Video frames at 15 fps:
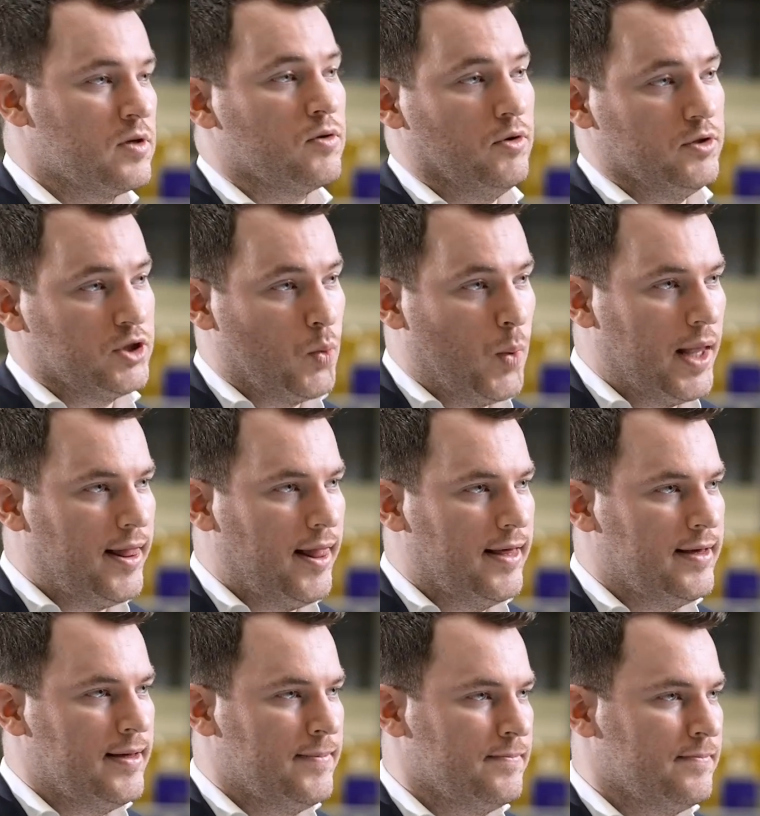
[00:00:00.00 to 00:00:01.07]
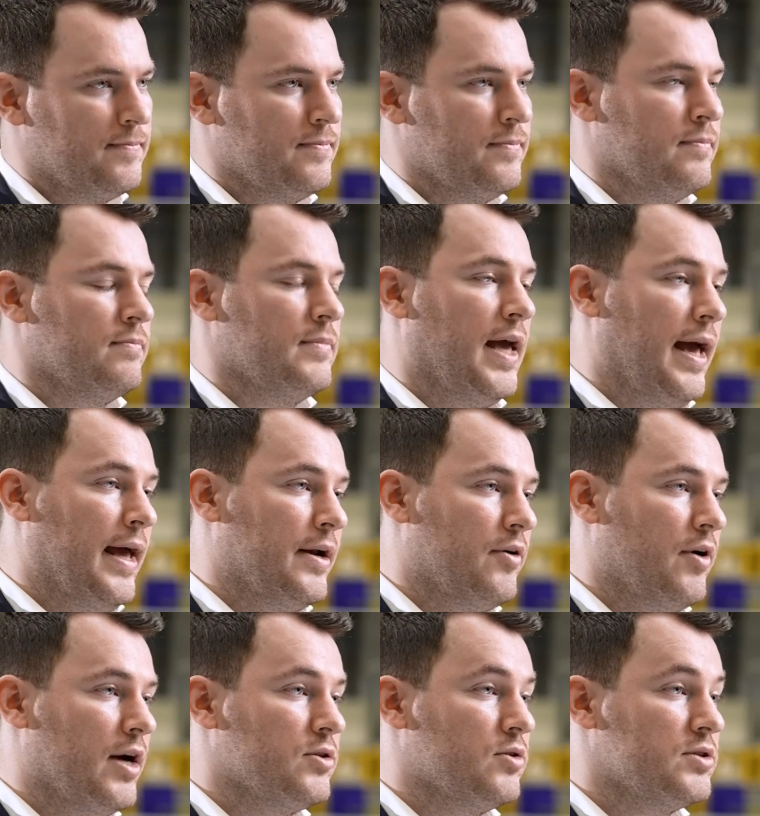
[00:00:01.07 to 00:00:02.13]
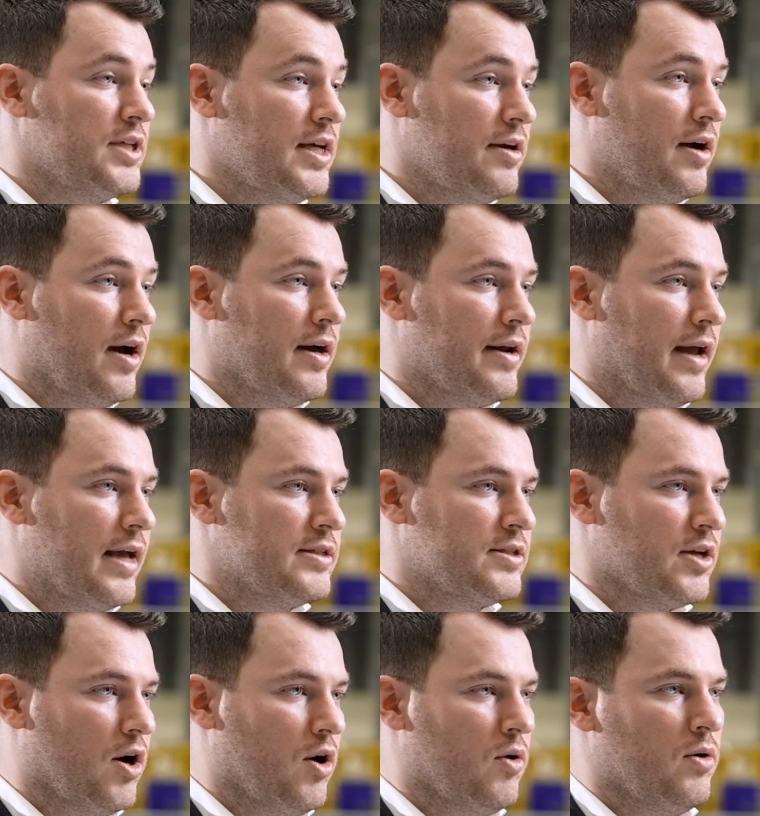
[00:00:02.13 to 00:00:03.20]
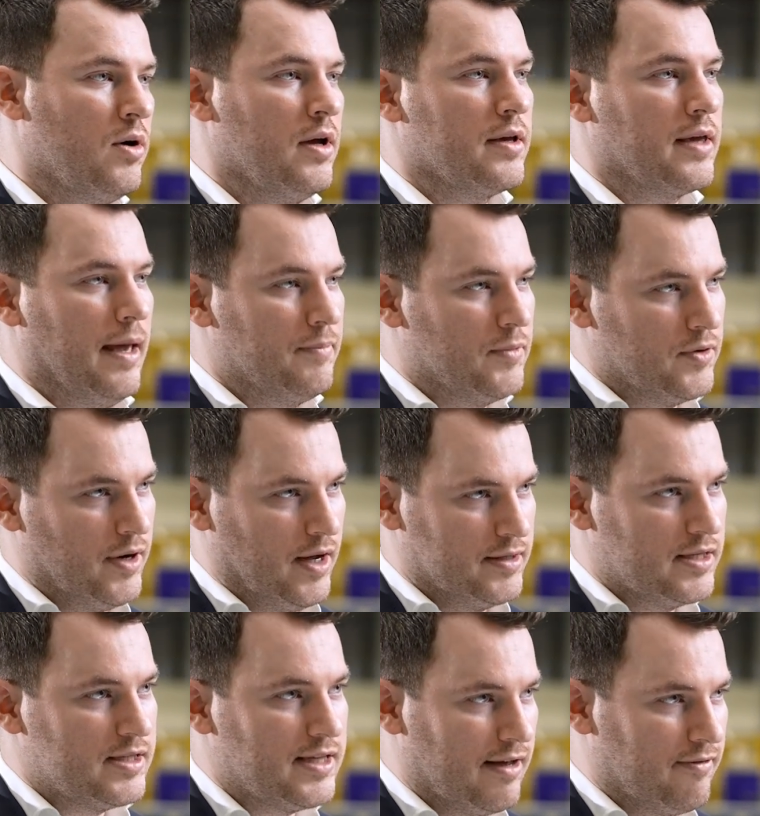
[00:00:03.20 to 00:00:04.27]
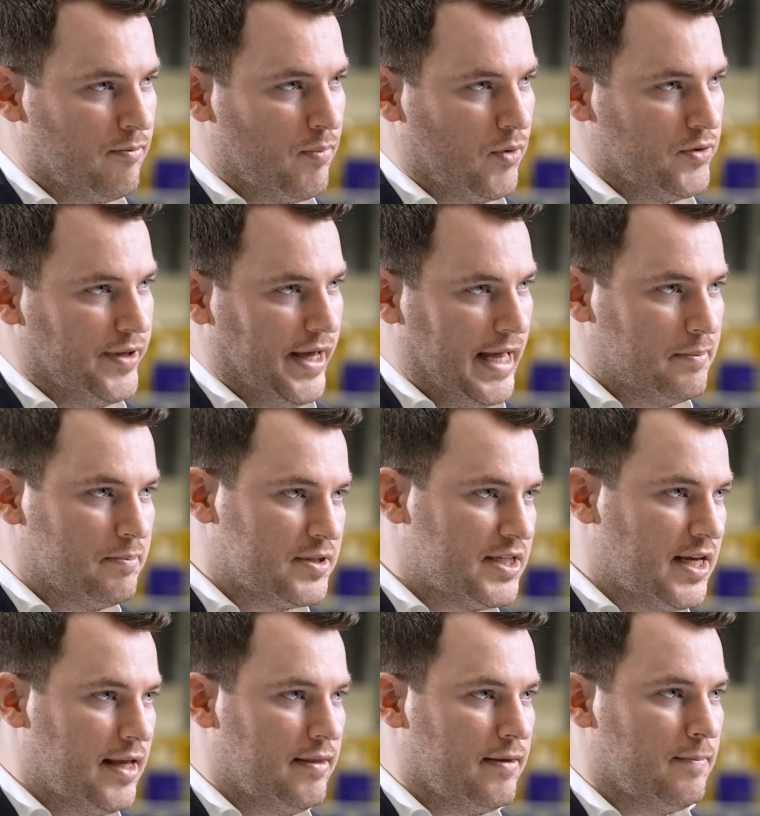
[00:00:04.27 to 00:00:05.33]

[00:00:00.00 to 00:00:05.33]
Consequently, the NRI to GRI ratio came to 97.8%.